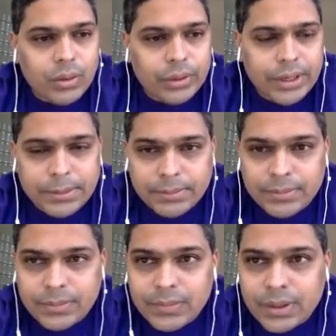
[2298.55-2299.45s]
Okay.
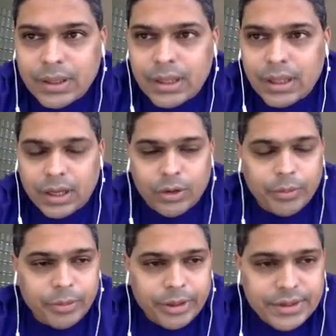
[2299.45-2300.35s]
Hello,
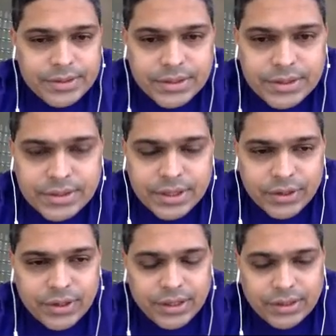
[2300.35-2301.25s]
everybody. This is Sid
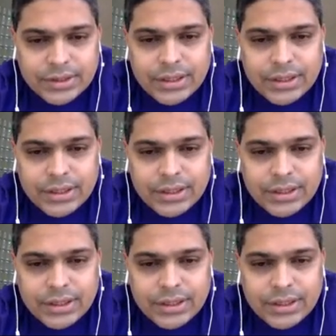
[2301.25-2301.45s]
here.